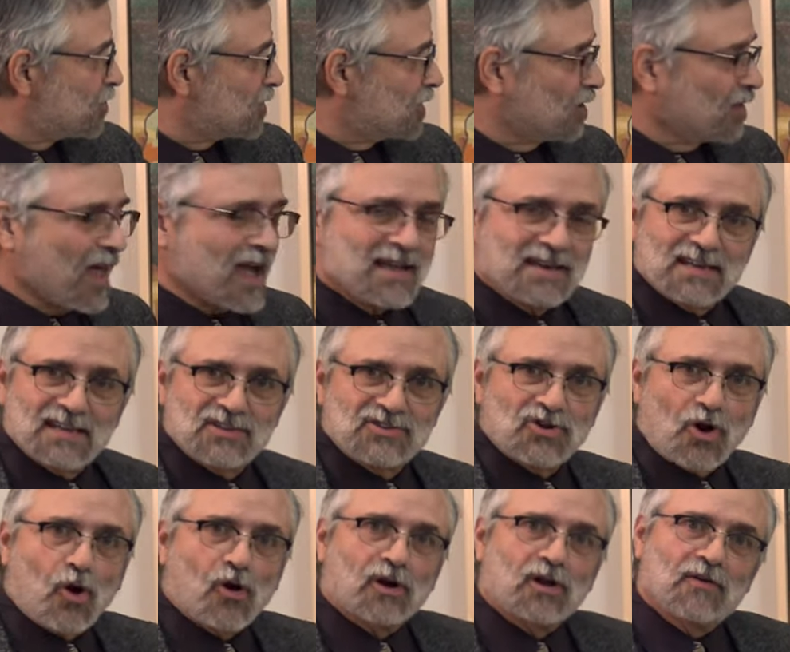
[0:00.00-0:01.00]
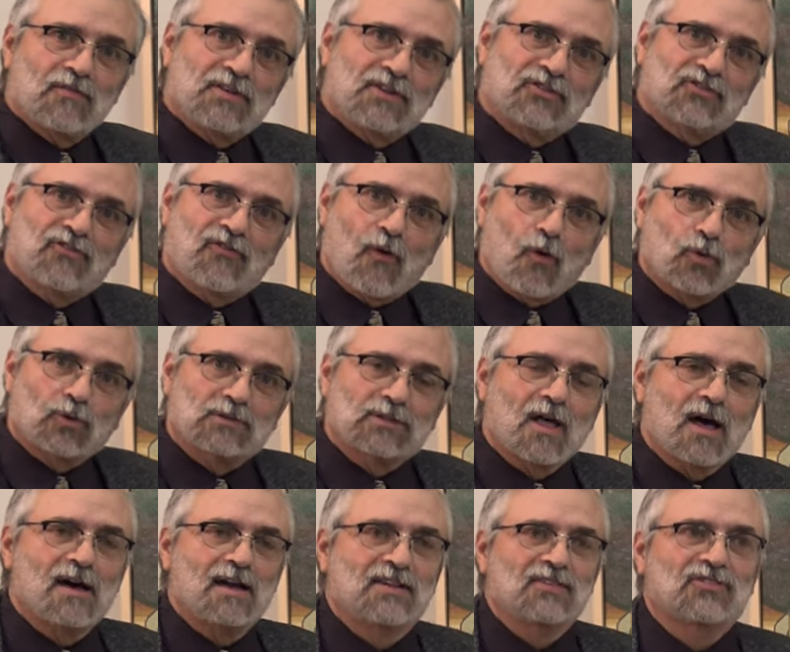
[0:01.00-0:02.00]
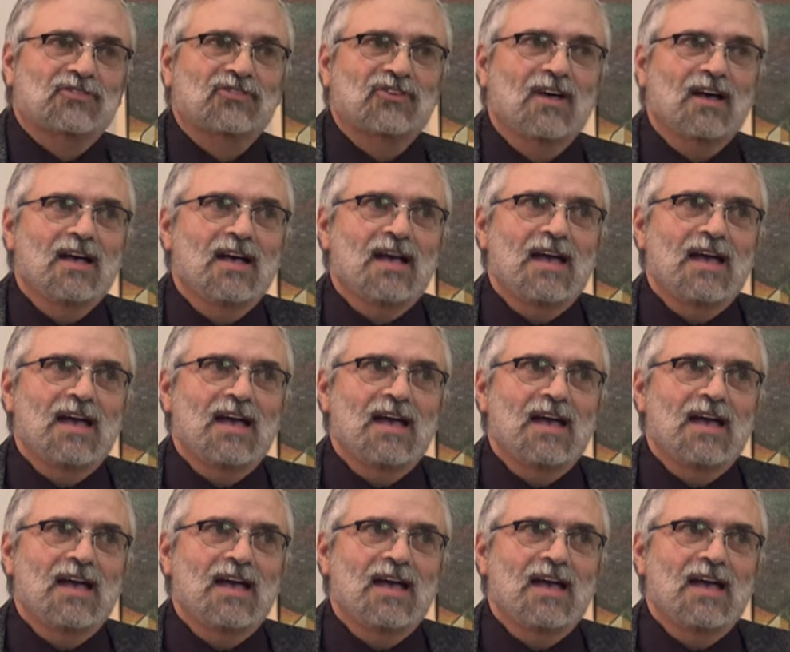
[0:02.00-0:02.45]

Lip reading: the light and dark of these fold lines,